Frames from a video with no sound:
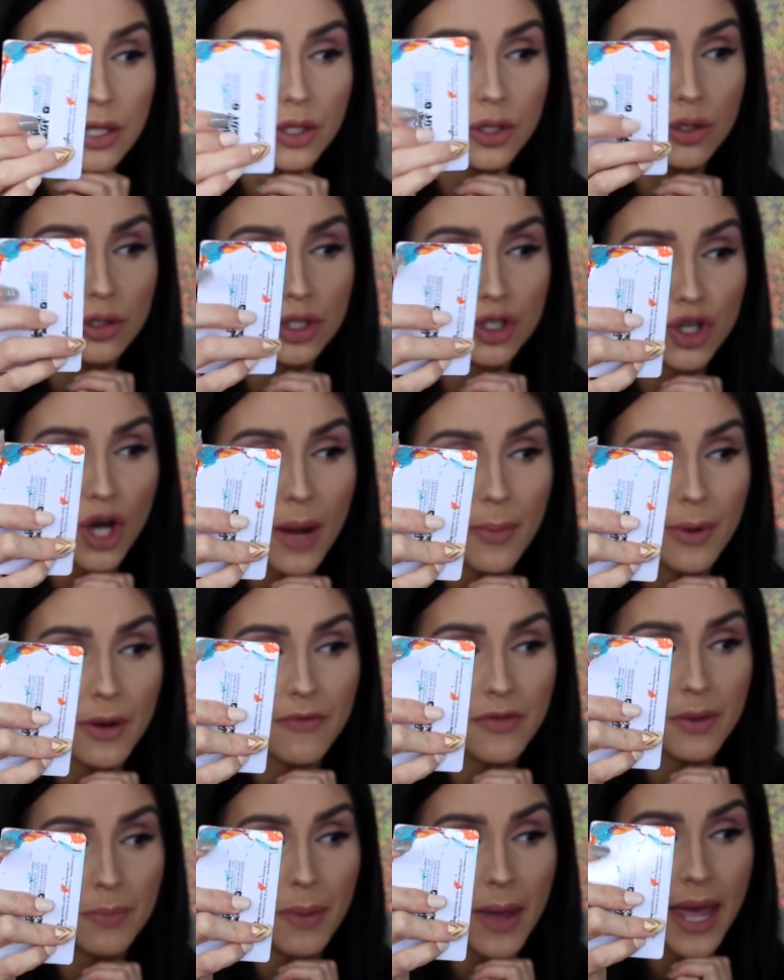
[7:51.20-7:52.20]
little drop
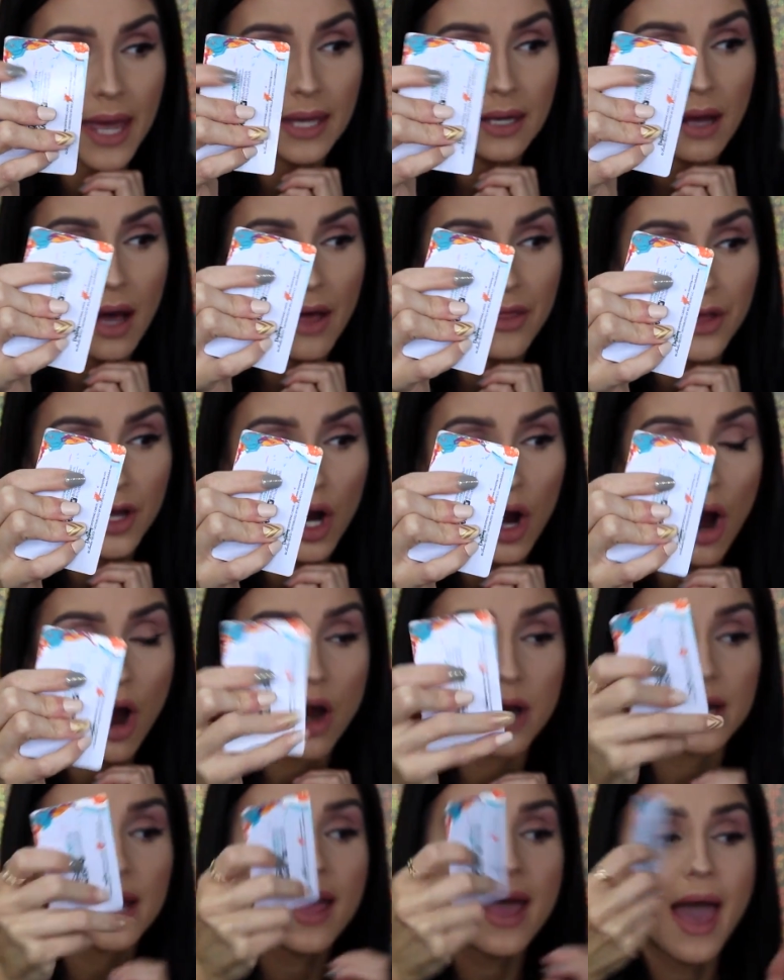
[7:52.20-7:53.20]
of the paint on the
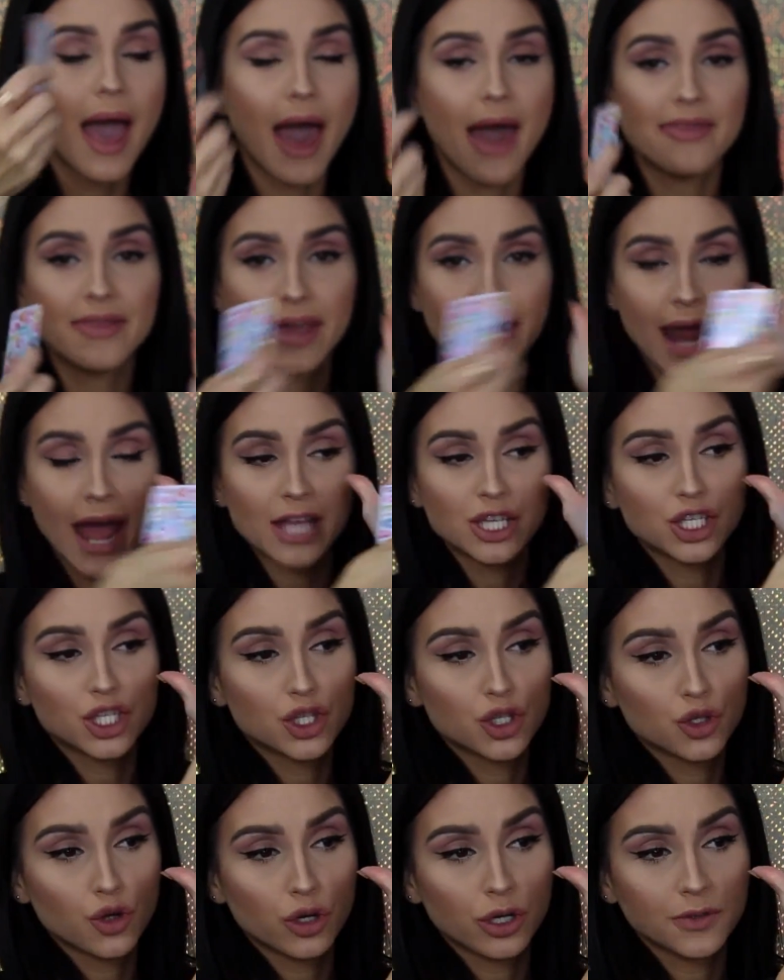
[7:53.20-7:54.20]
card, and then I
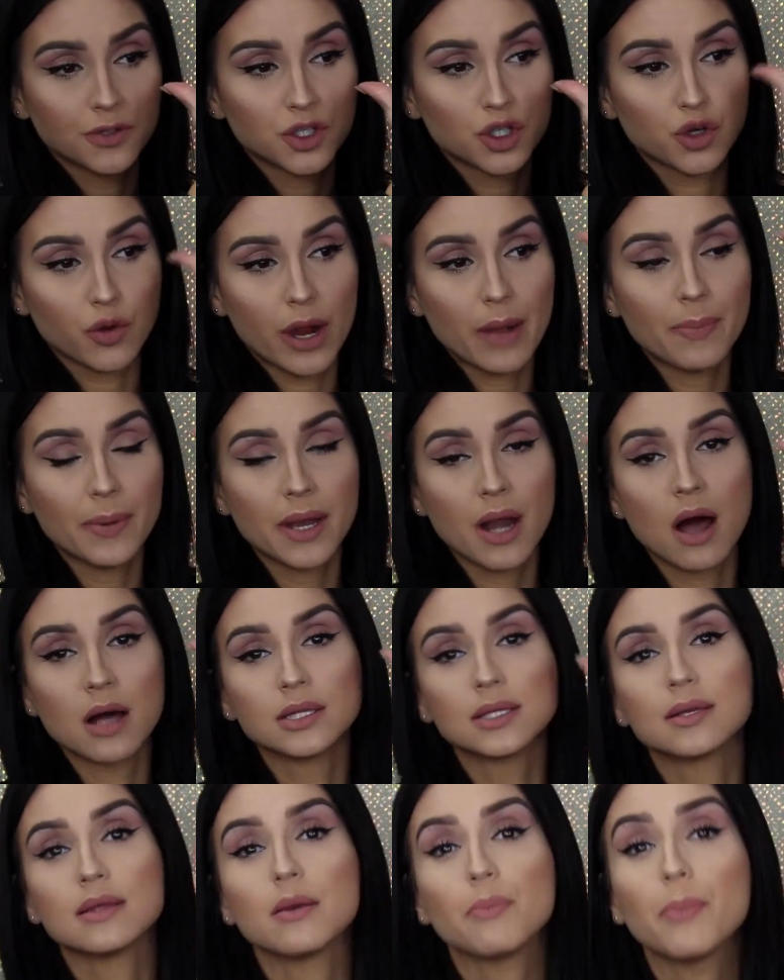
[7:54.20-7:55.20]
just sort of scrape it
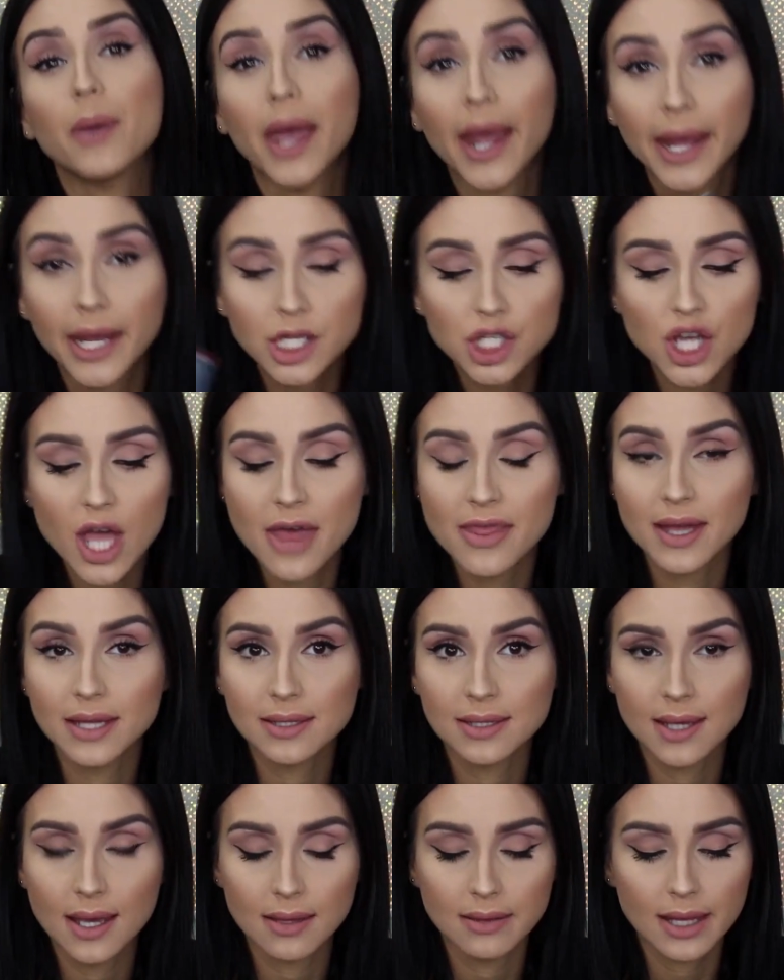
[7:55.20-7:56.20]
onto the page, and
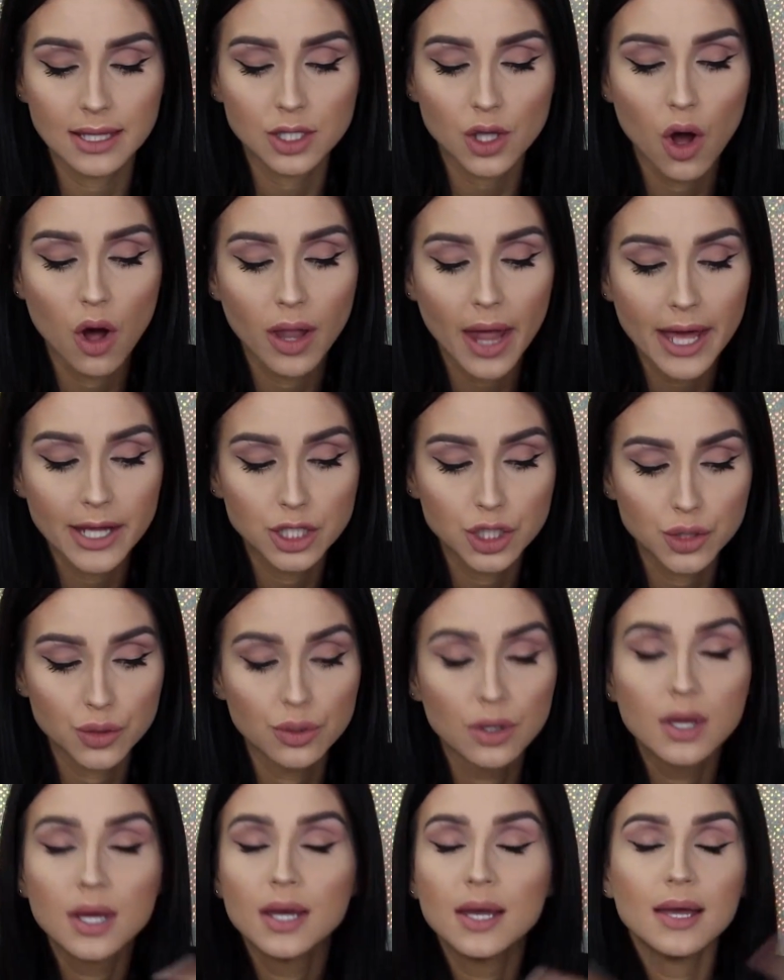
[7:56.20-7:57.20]
that's it. That's all I do.
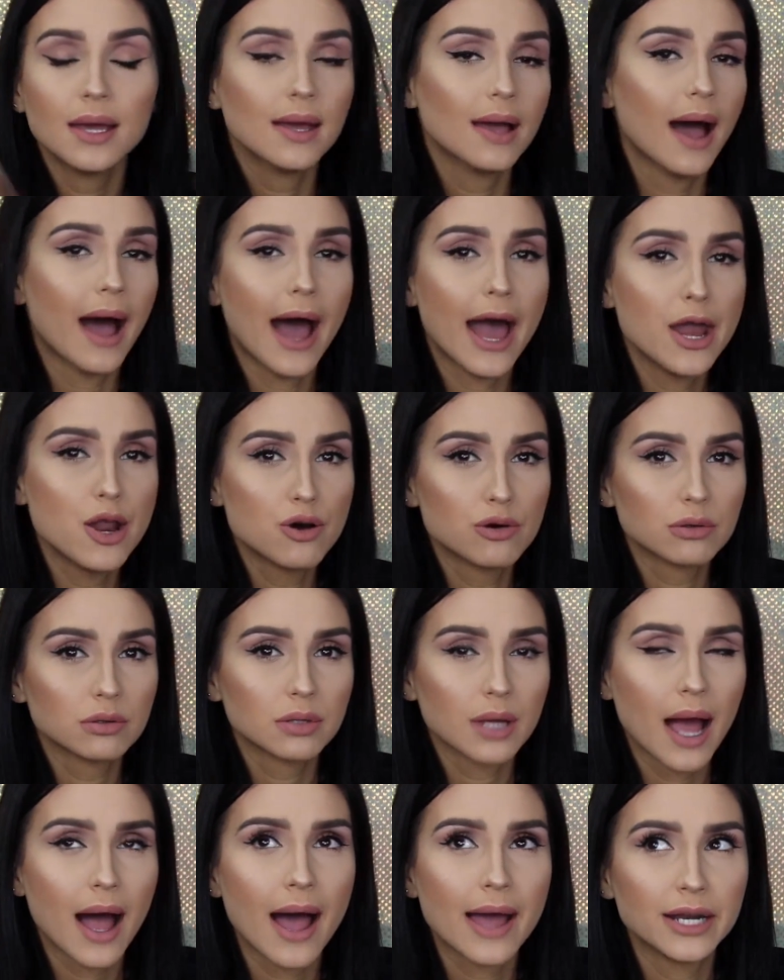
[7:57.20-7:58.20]
I
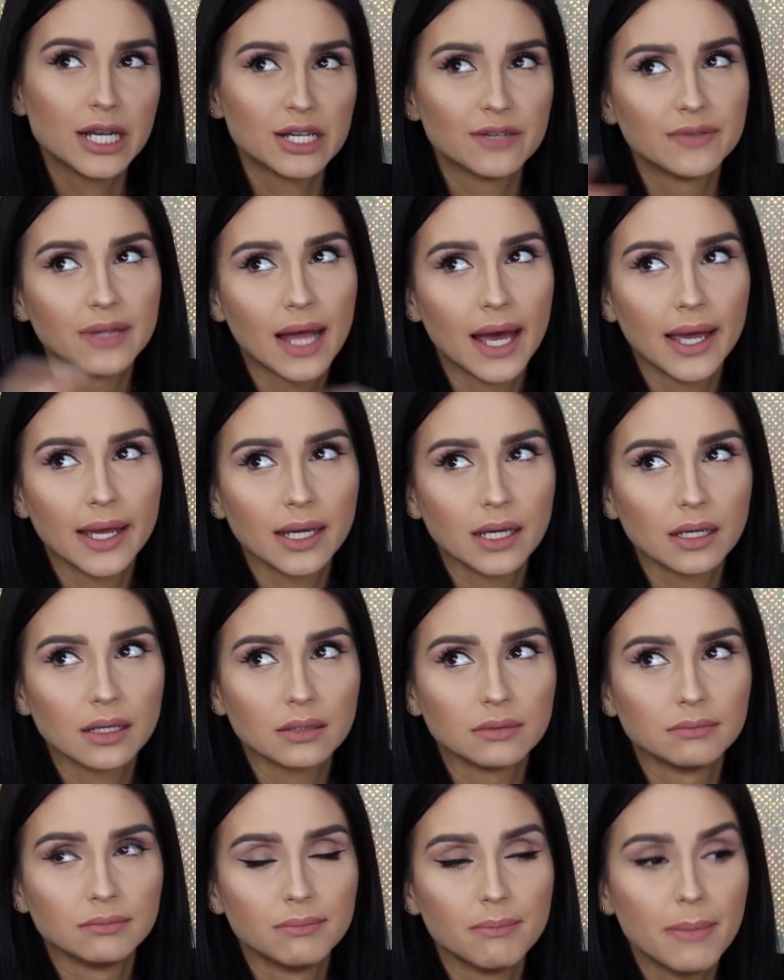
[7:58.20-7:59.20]
don't kind of like
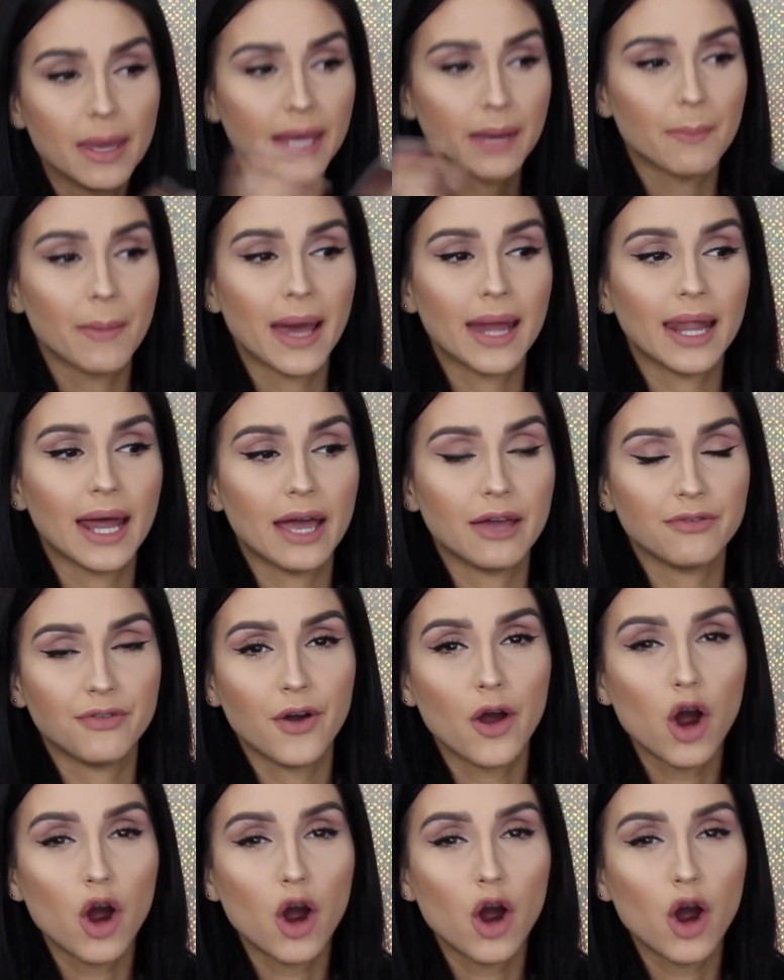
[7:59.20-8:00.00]
make my life